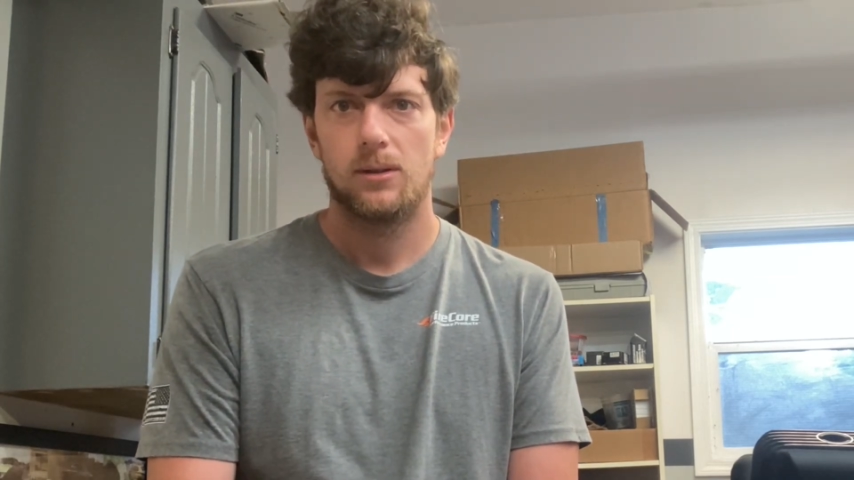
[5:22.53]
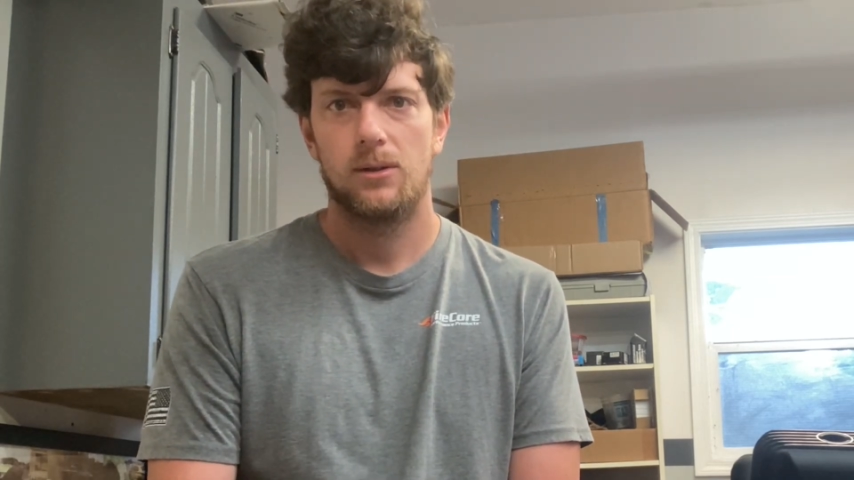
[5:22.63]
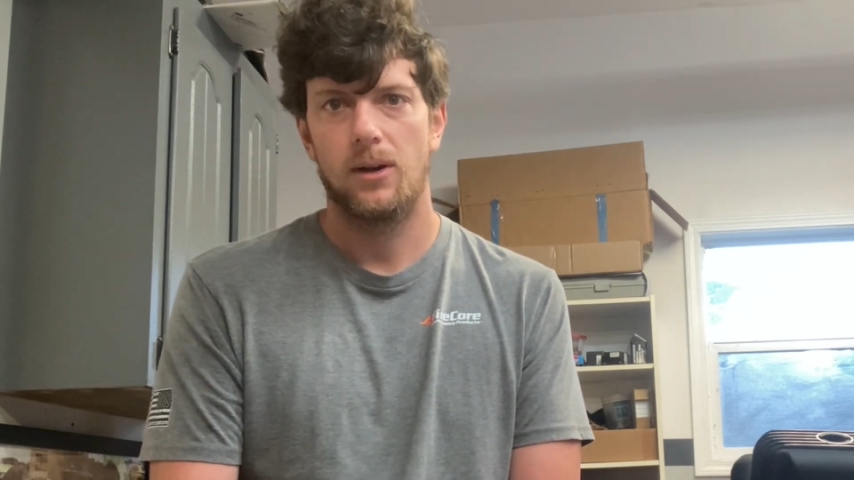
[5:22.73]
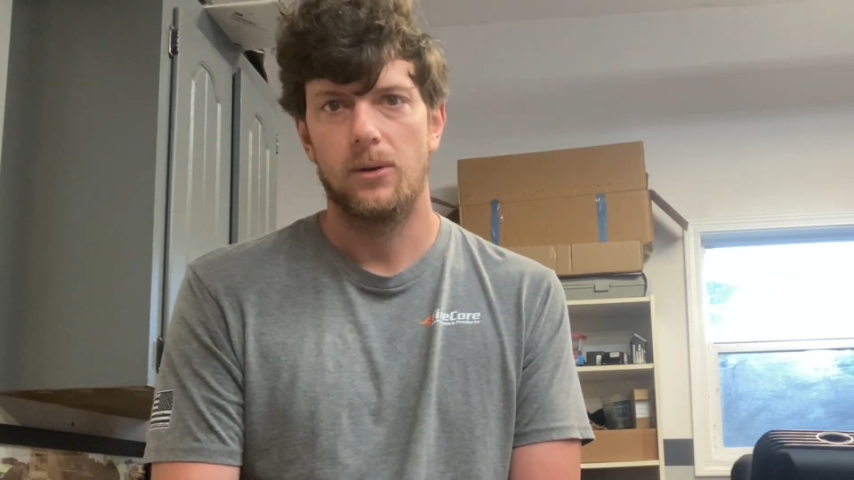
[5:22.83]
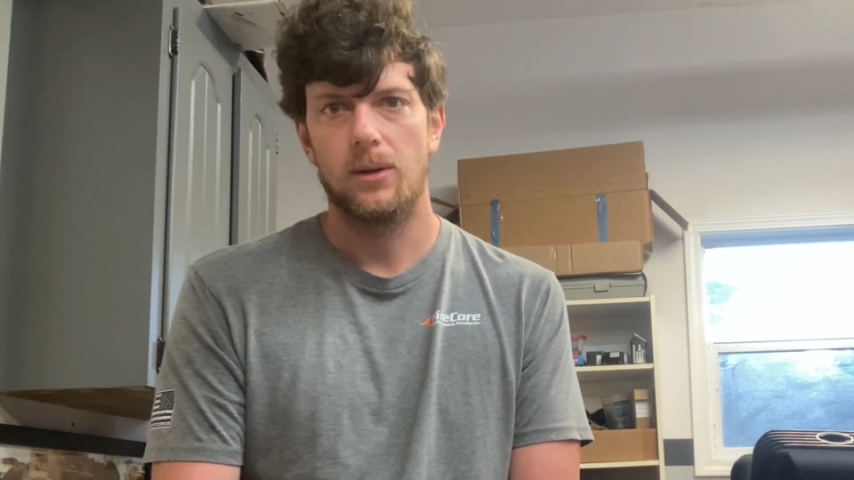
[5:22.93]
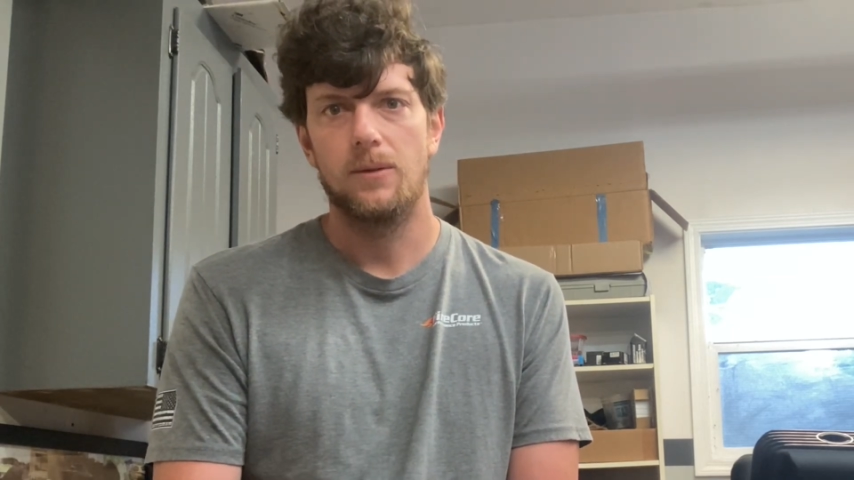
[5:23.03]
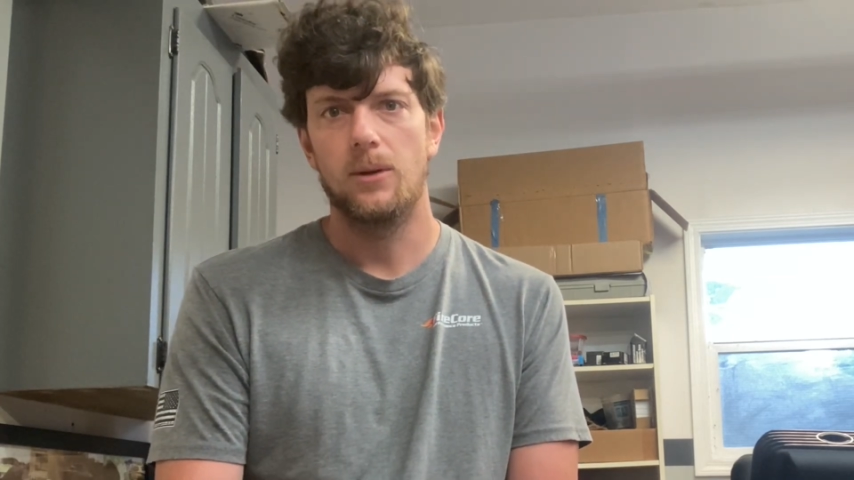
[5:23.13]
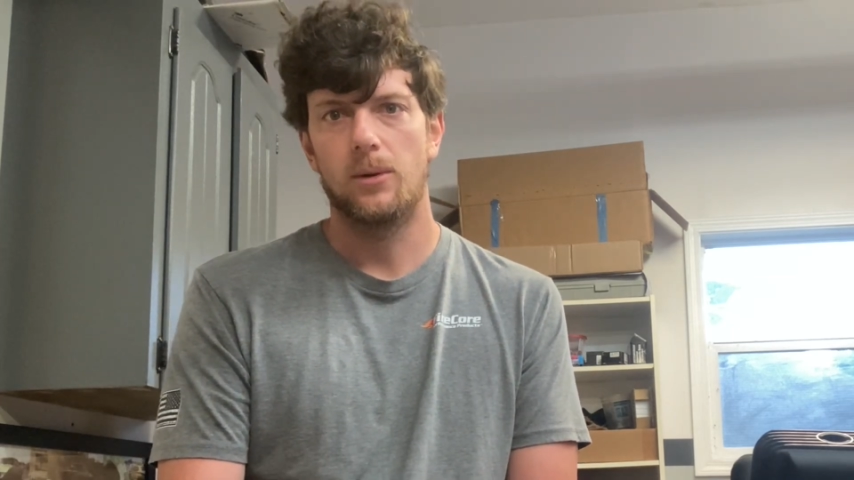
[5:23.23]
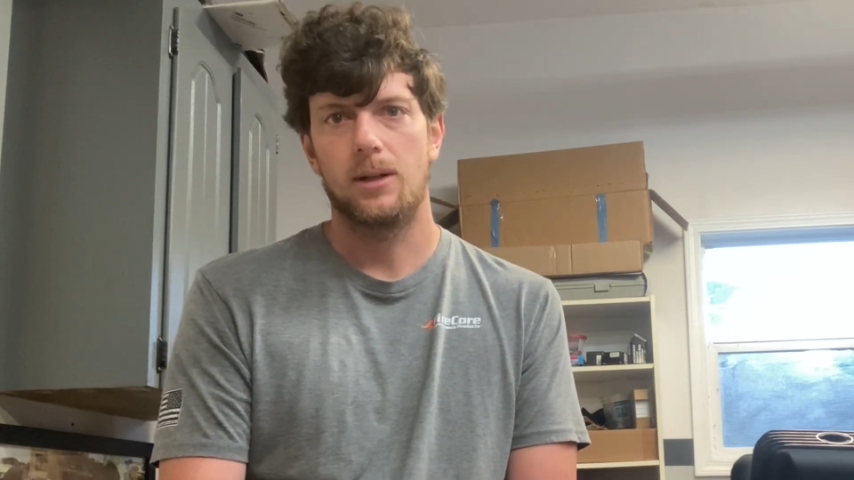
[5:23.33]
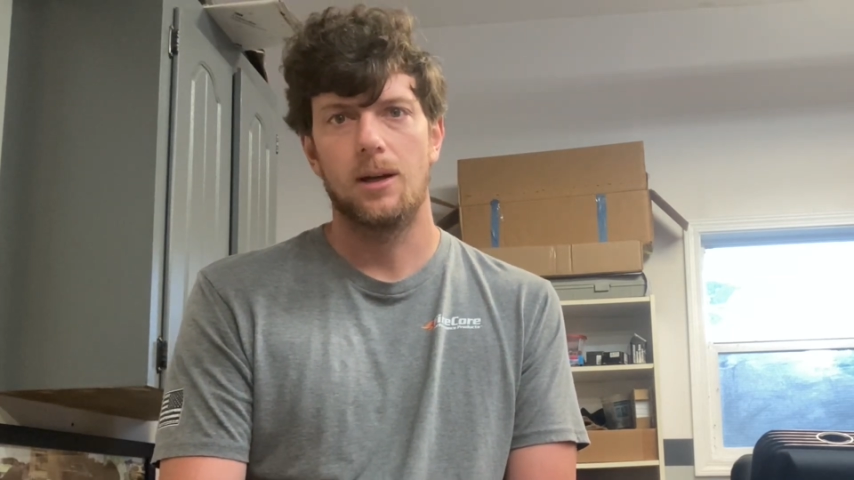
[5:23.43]
So if
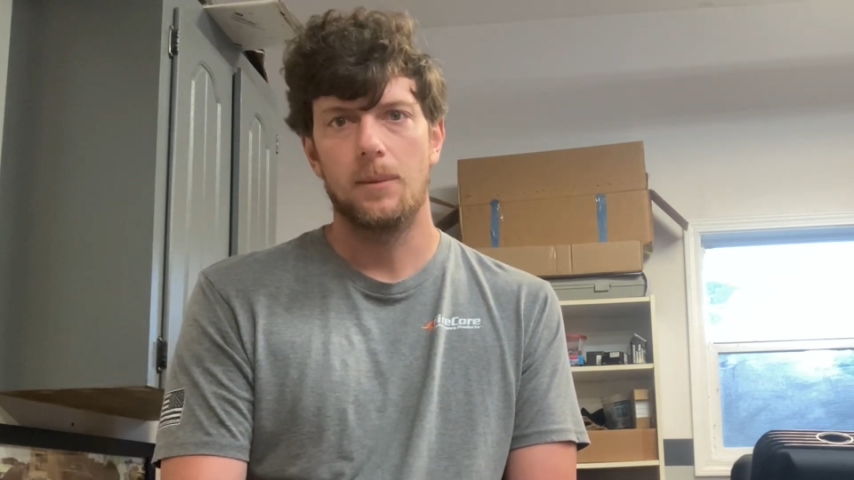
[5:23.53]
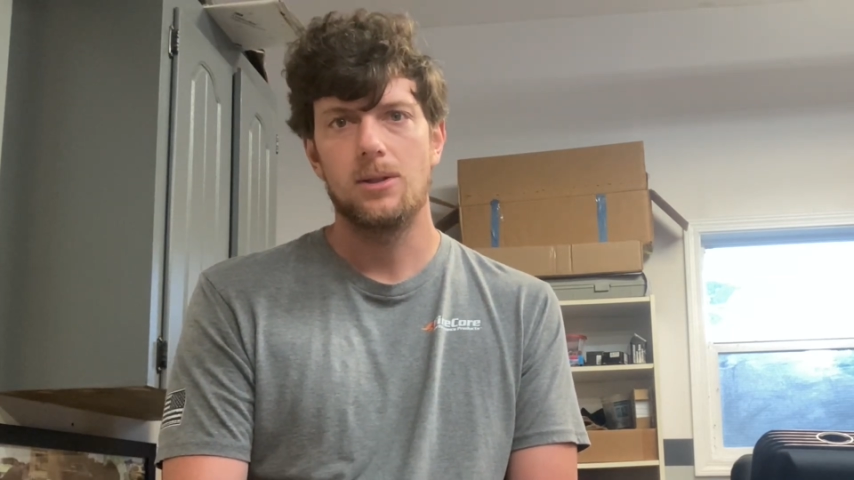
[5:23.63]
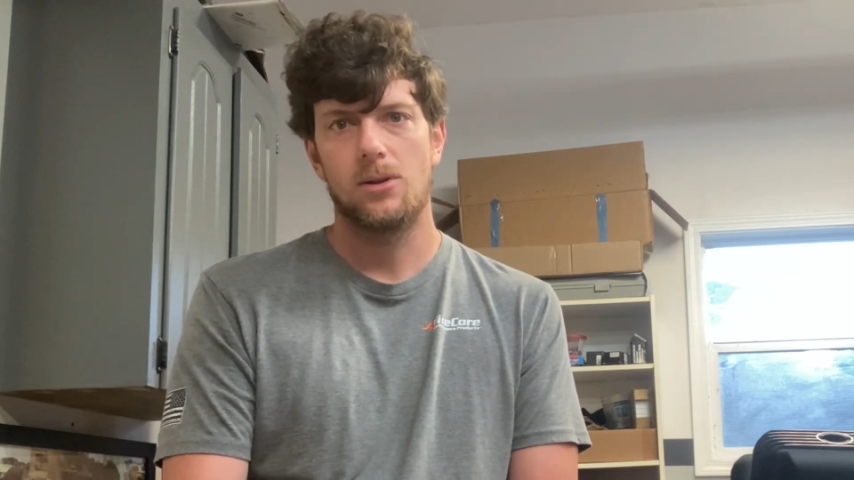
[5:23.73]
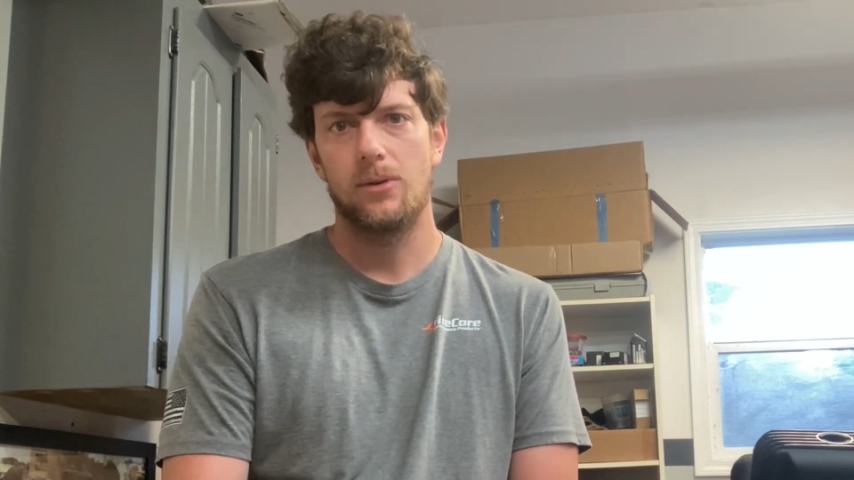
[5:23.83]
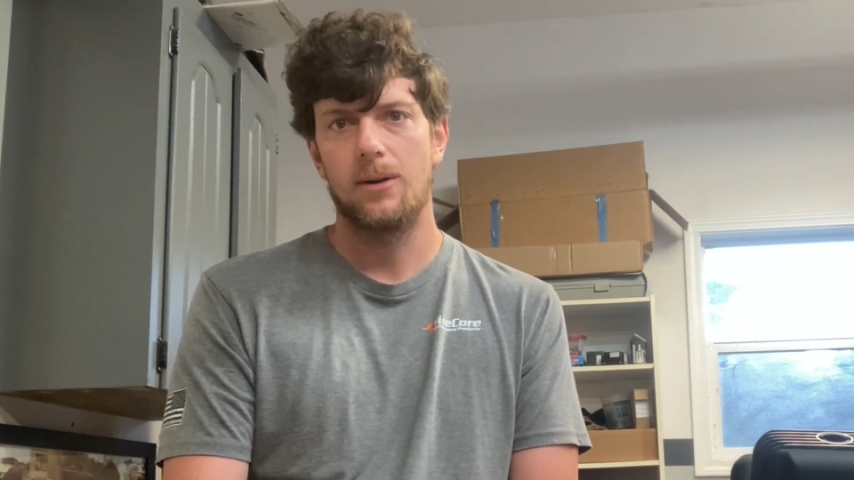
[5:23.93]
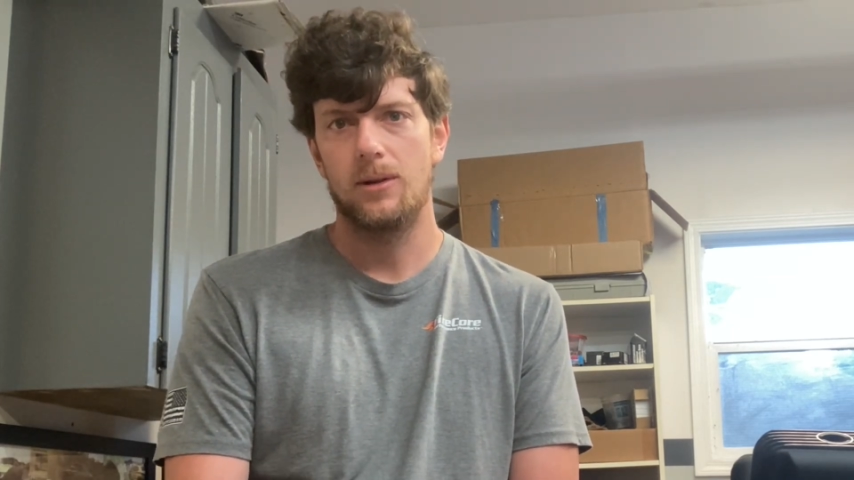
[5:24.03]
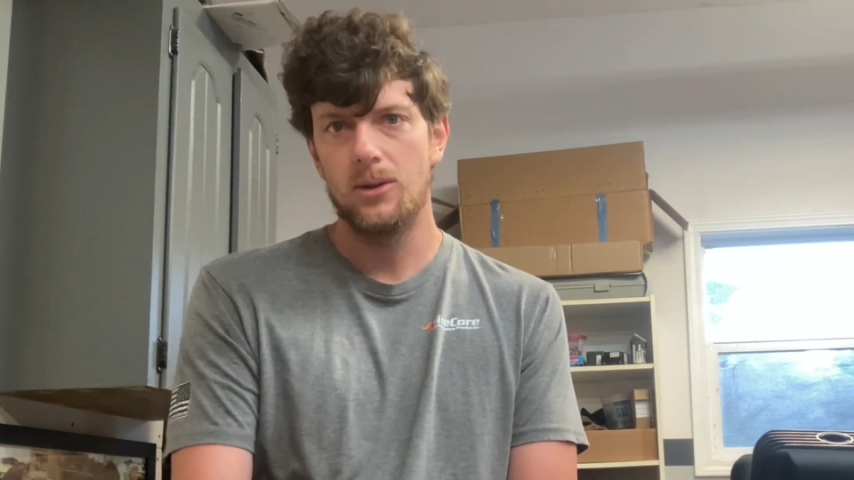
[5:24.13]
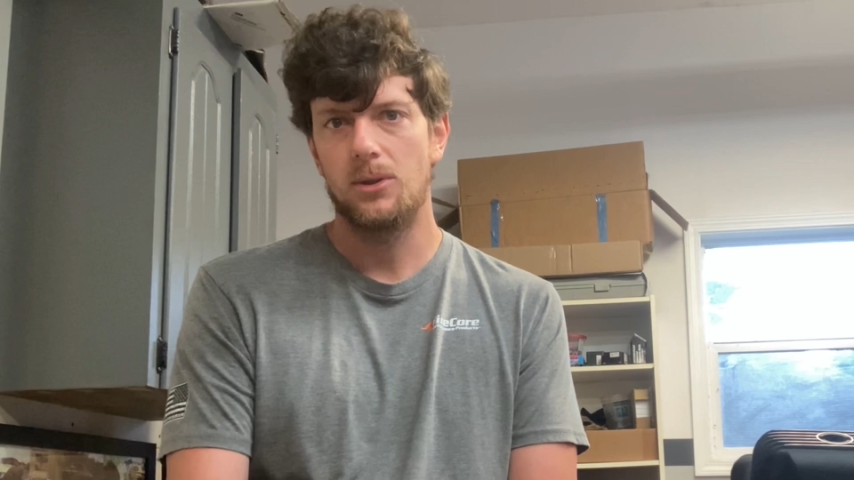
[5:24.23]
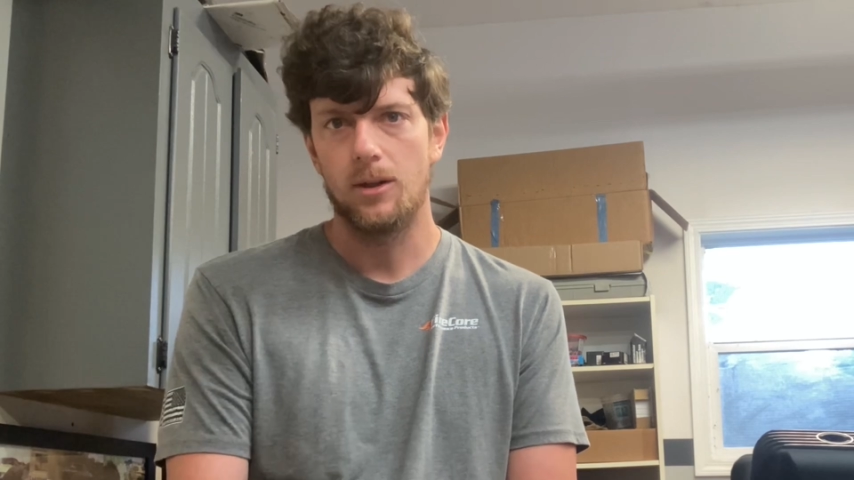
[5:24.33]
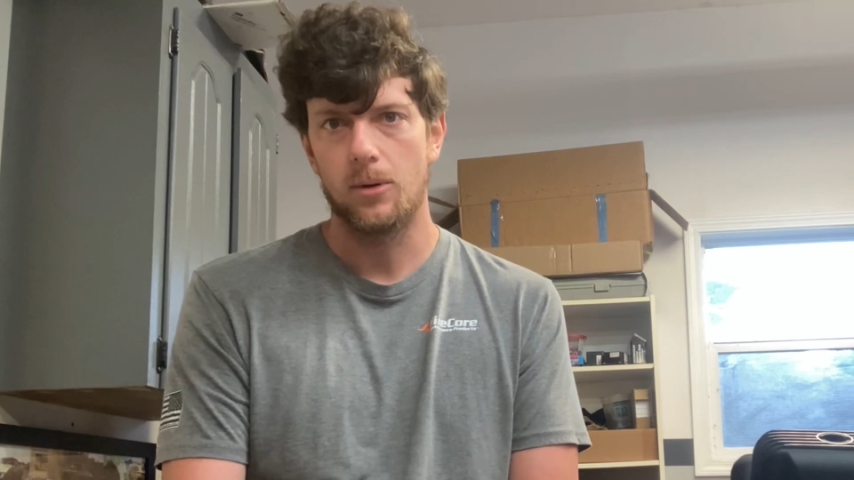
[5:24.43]
you want to come meet your favorite
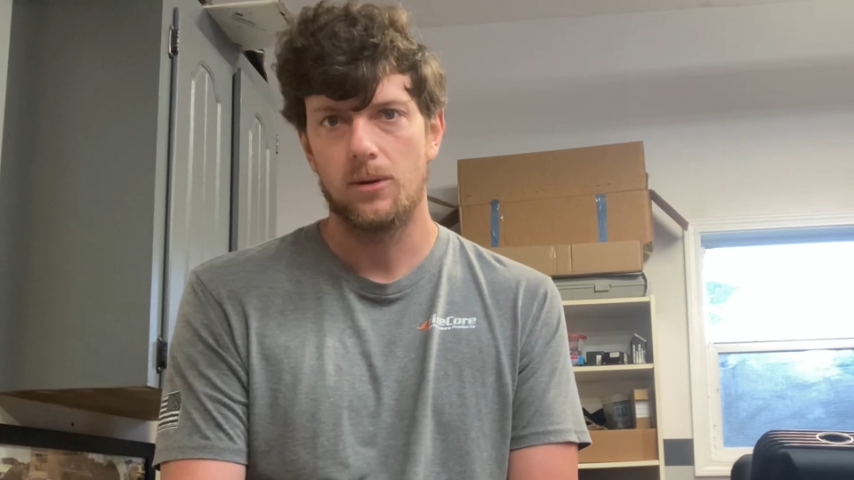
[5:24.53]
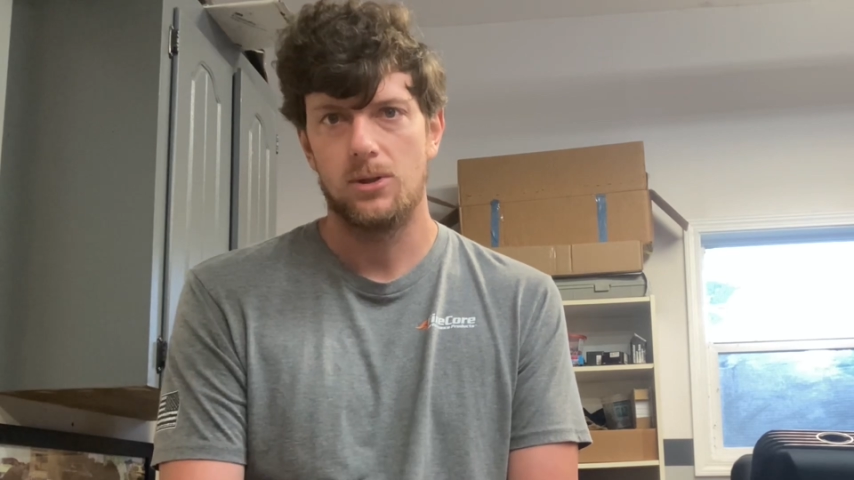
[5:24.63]
YouTuber,